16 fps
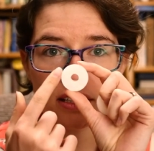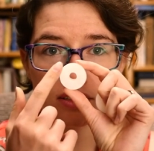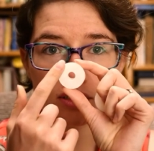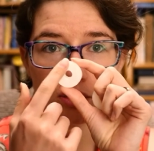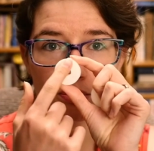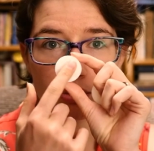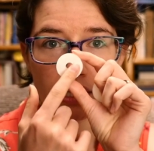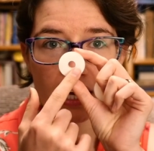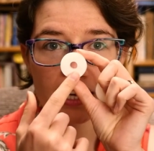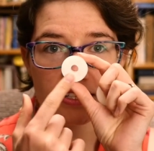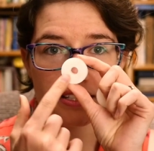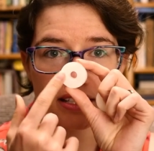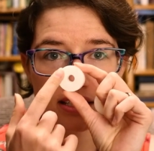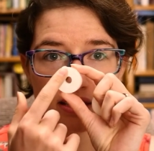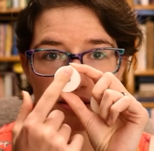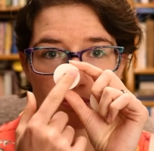little
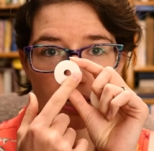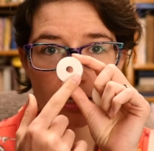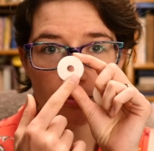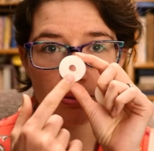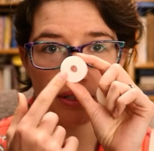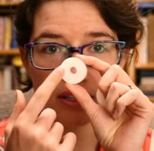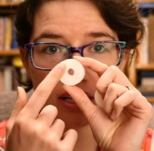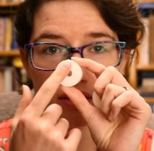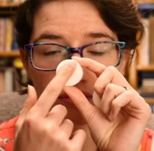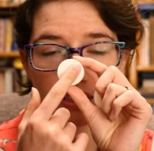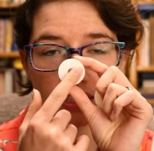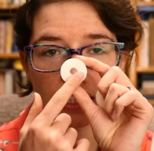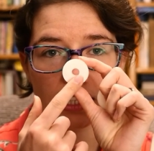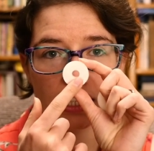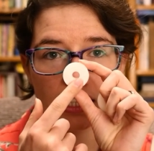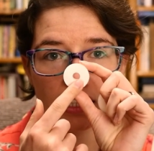plastic paper
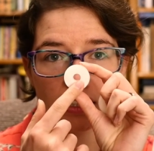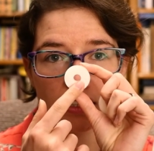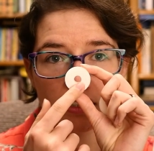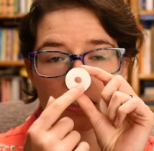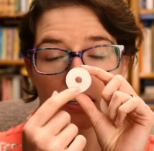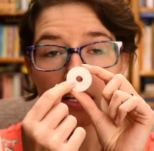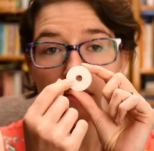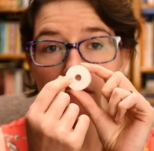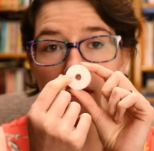covering here